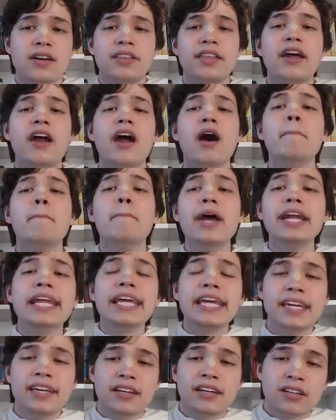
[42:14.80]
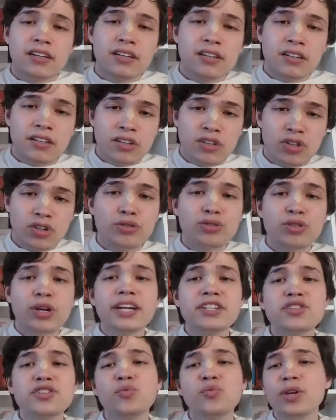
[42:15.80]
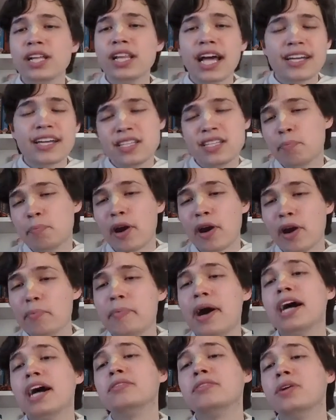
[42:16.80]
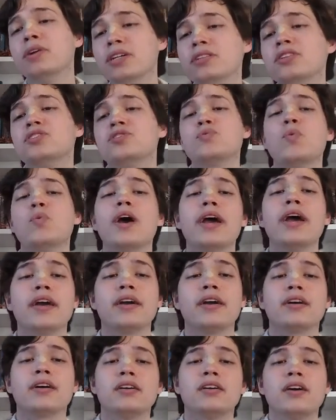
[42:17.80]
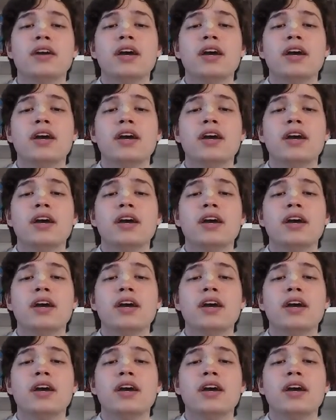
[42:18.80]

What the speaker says: There are many who try to realize the Paramatma in this way.